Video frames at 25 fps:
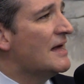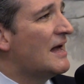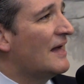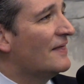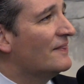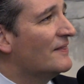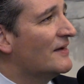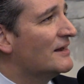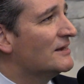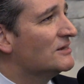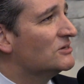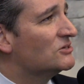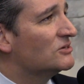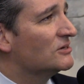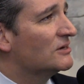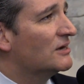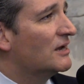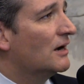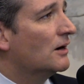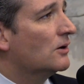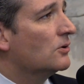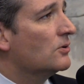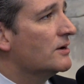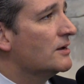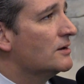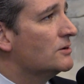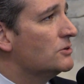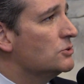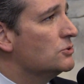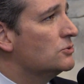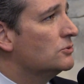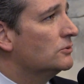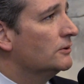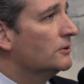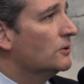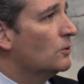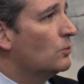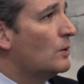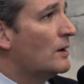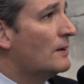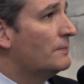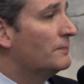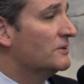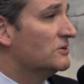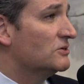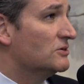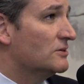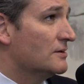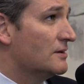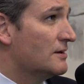and that is to carry a nuclear
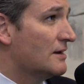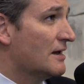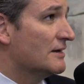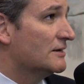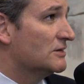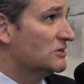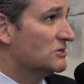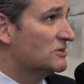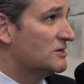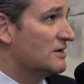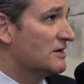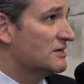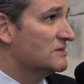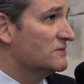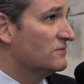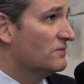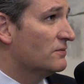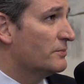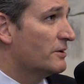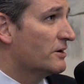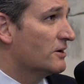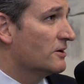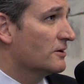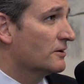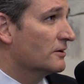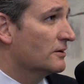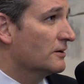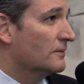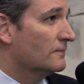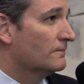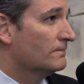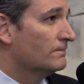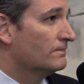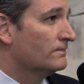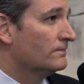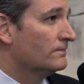weapon to the United States of America.